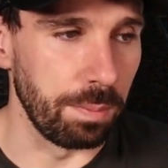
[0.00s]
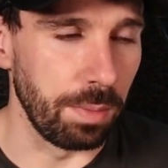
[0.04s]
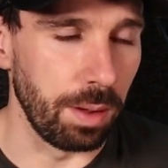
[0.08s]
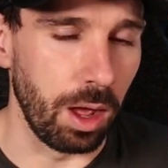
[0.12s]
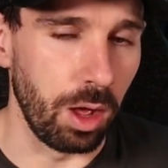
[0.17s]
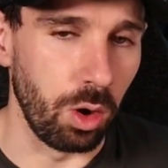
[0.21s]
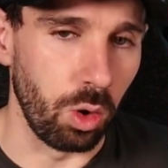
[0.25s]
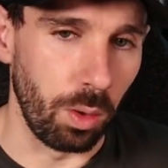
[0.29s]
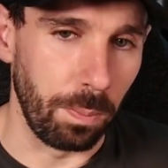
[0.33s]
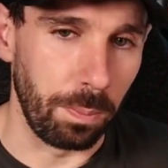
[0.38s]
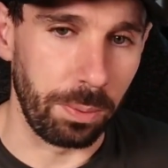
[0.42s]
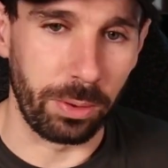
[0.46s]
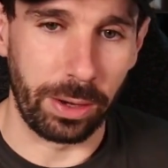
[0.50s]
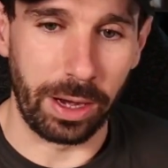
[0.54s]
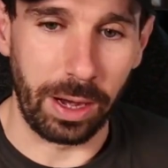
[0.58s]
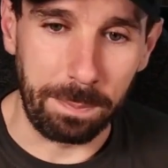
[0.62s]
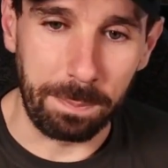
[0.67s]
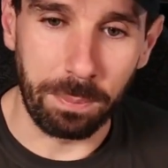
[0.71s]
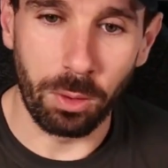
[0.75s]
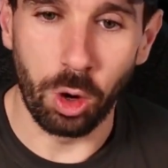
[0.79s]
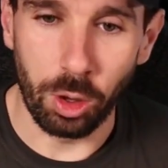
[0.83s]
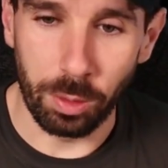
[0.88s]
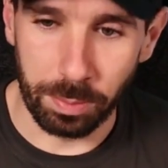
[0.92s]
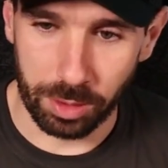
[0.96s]
or a
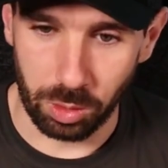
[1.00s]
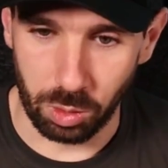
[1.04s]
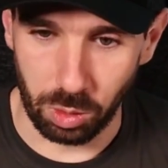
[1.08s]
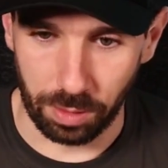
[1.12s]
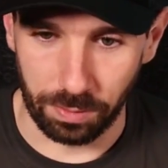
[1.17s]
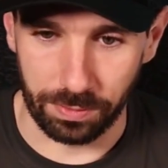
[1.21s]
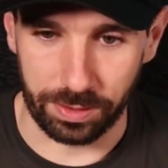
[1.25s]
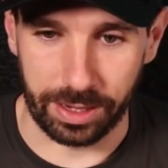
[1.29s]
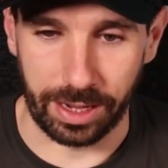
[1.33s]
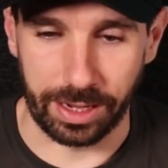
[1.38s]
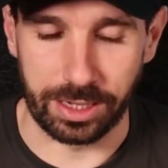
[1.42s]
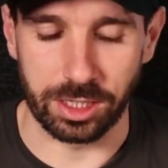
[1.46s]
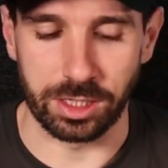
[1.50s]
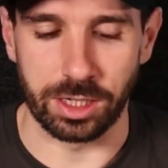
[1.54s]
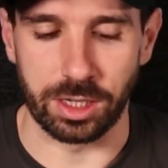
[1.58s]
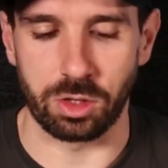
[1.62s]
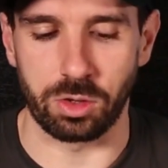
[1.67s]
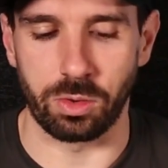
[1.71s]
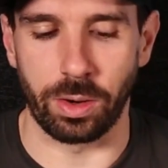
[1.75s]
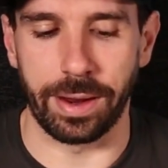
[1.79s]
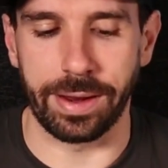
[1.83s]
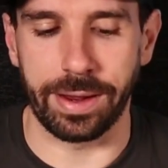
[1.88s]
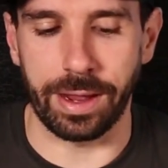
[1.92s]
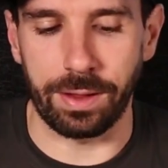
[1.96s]
pre-appointment qualification is
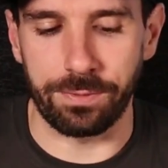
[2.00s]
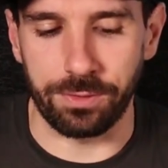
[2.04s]
great.